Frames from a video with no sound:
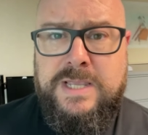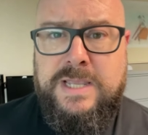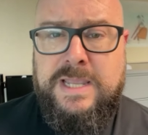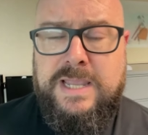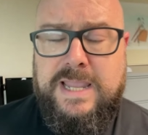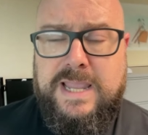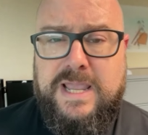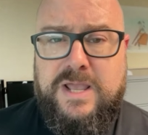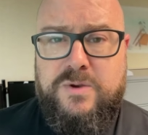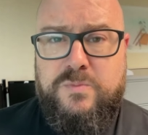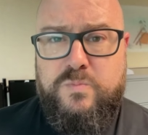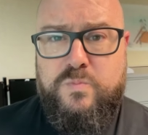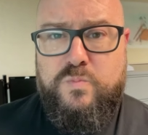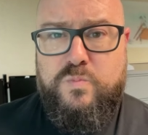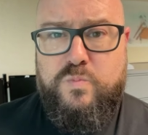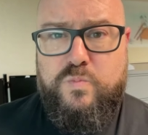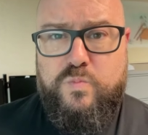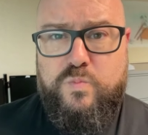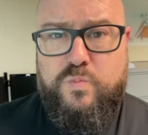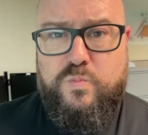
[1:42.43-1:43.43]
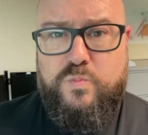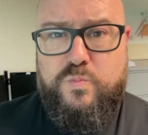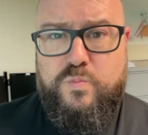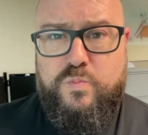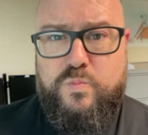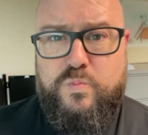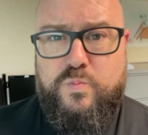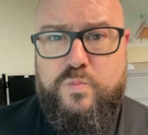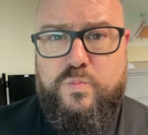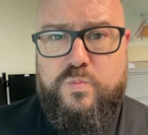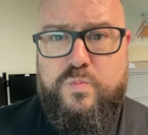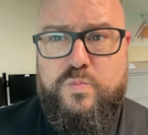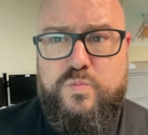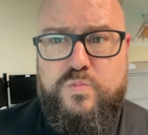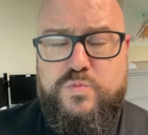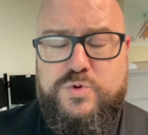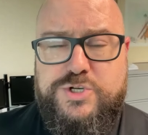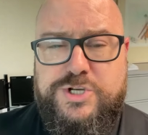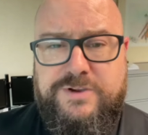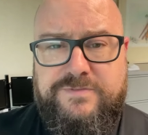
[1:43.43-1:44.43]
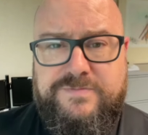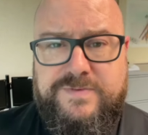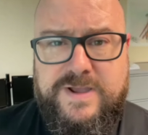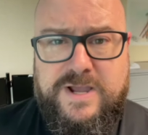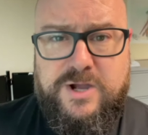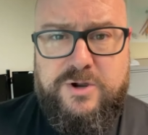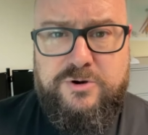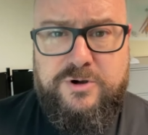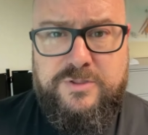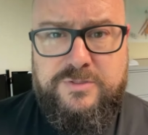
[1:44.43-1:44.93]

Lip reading: and she found